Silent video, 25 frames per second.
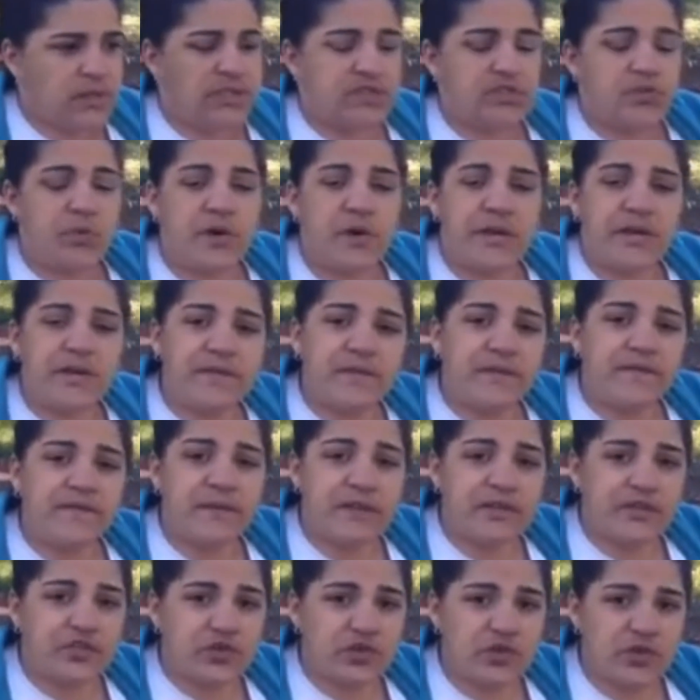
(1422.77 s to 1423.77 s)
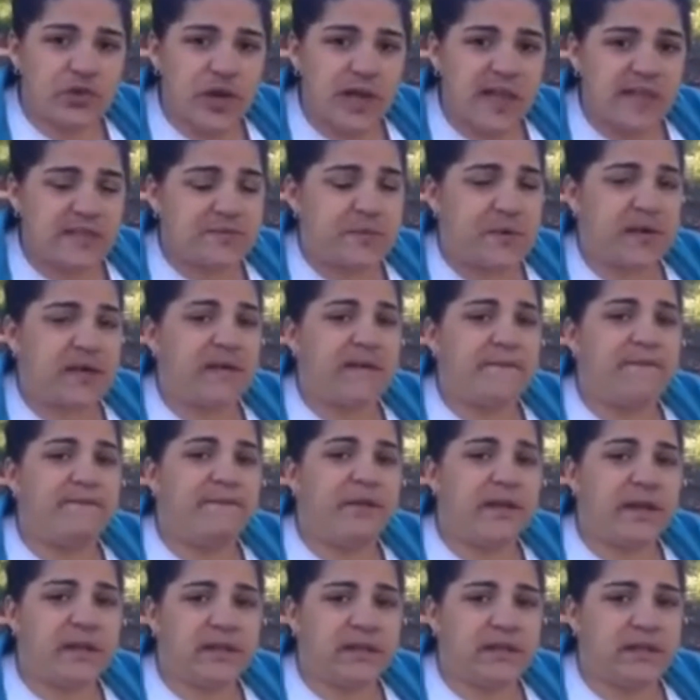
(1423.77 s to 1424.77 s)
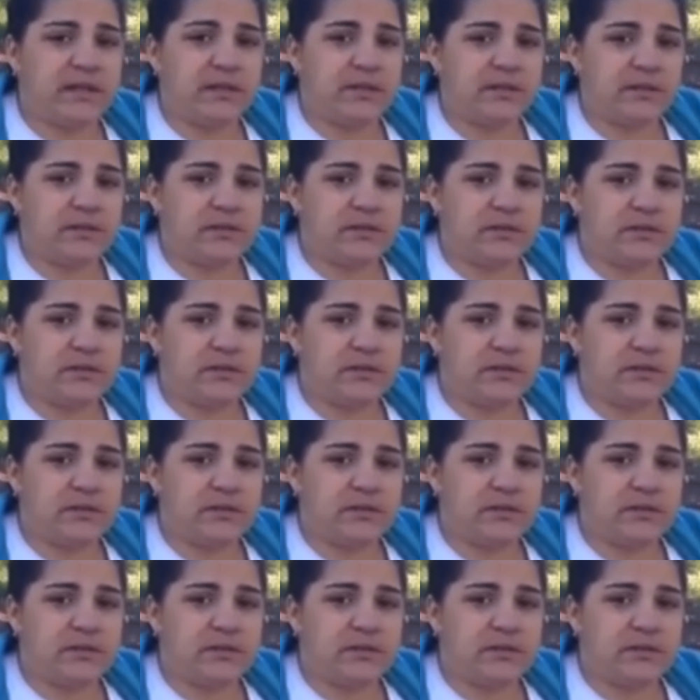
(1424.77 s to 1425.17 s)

This one individual has been convicted